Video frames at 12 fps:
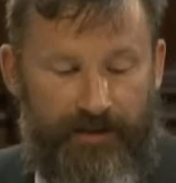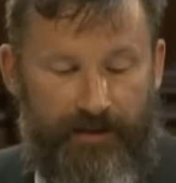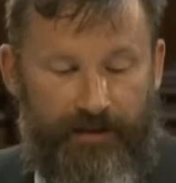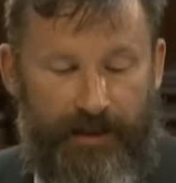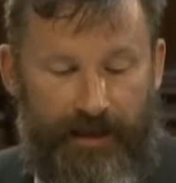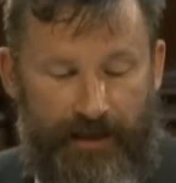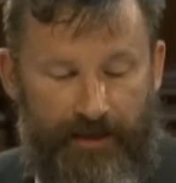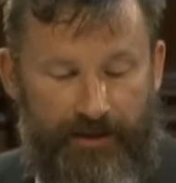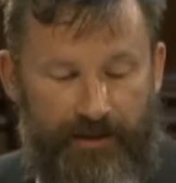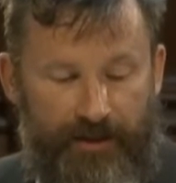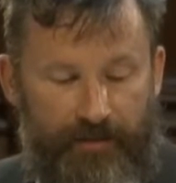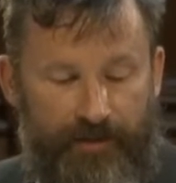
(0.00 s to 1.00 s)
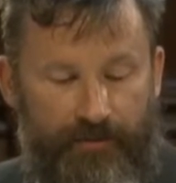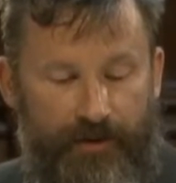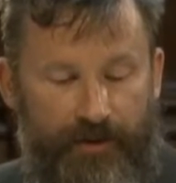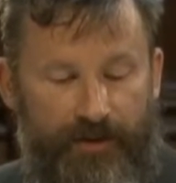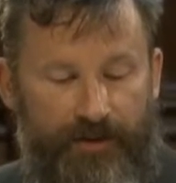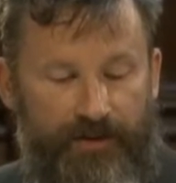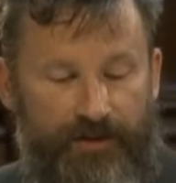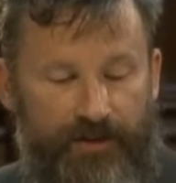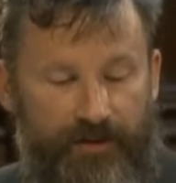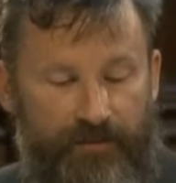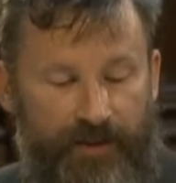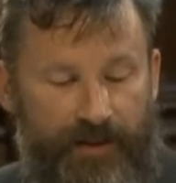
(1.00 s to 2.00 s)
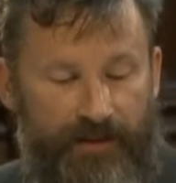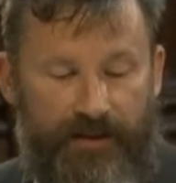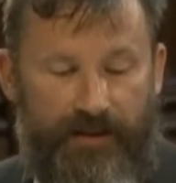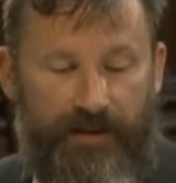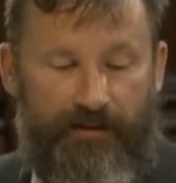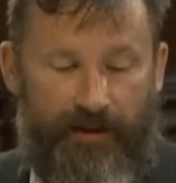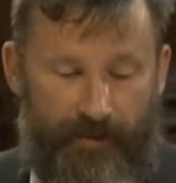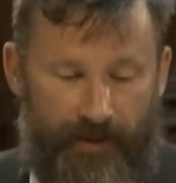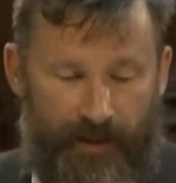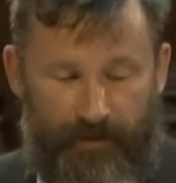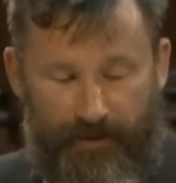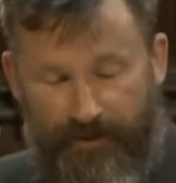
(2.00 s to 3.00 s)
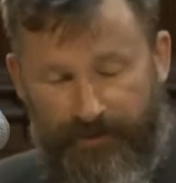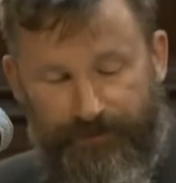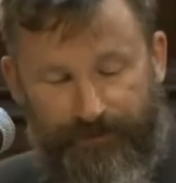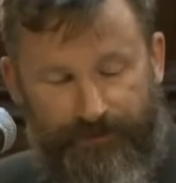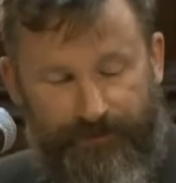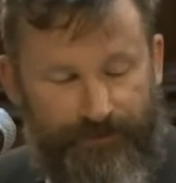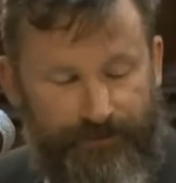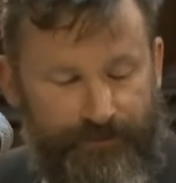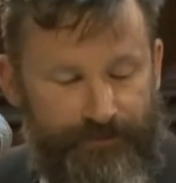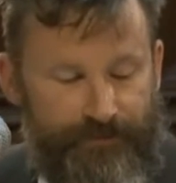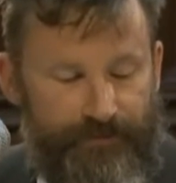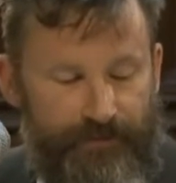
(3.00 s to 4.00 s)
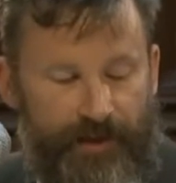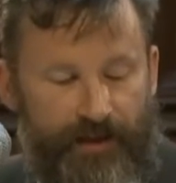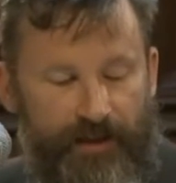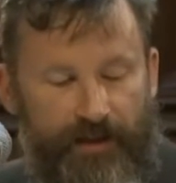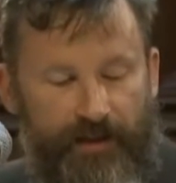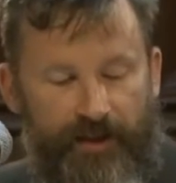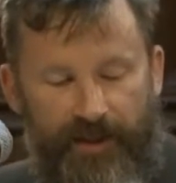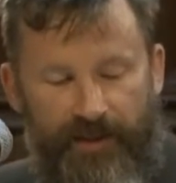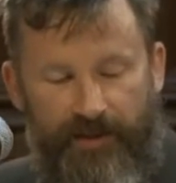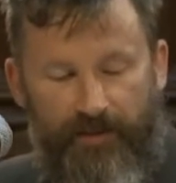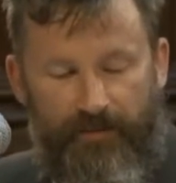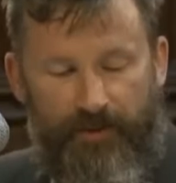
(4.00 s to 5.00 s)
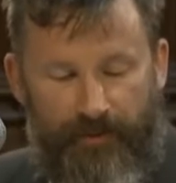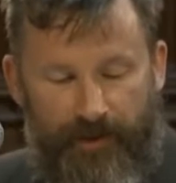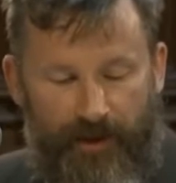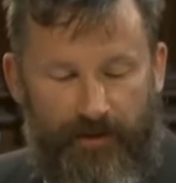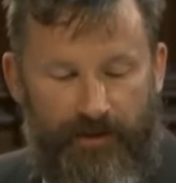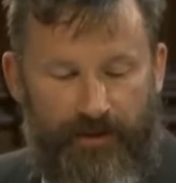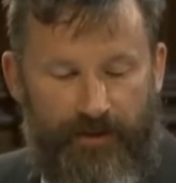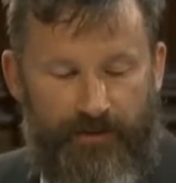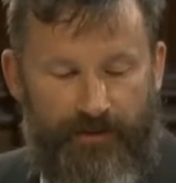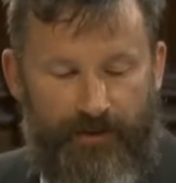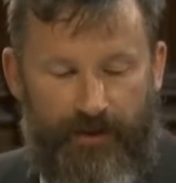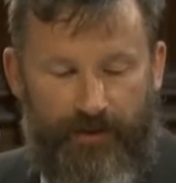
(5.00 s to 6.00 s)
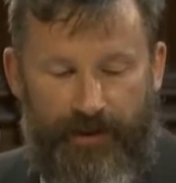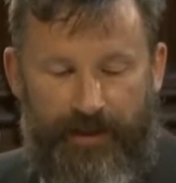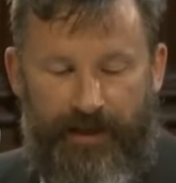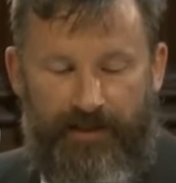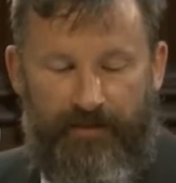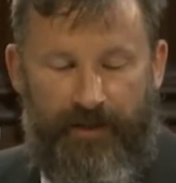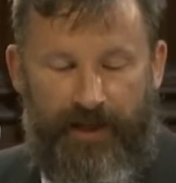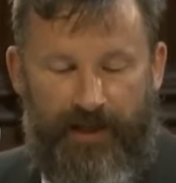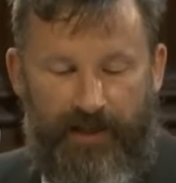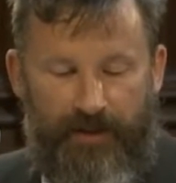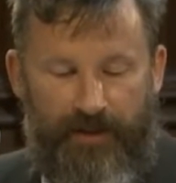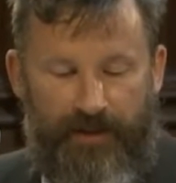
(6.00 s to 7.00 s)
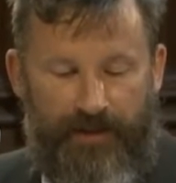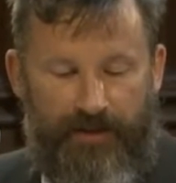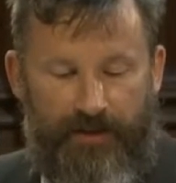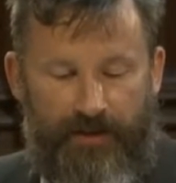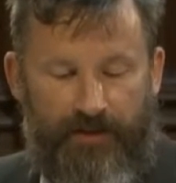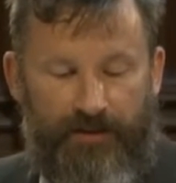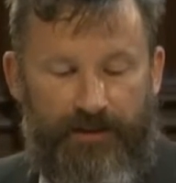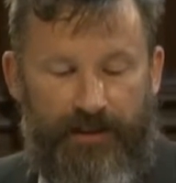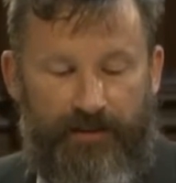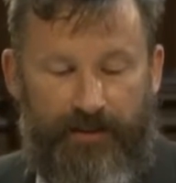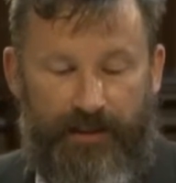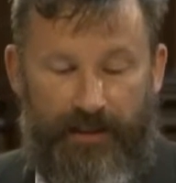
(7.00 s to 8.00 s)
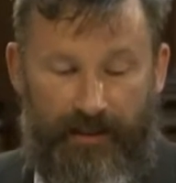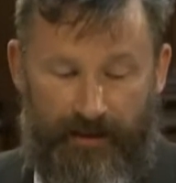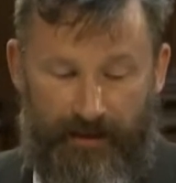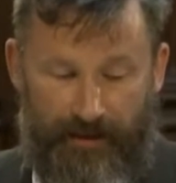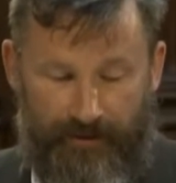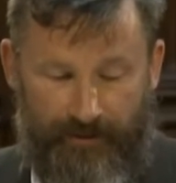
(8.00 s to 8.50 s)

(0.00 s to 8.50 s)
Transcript: include airships, rockets, chimneys, and slurry pipes. The best-known proponent of solar radiation management is Dr. David Keith.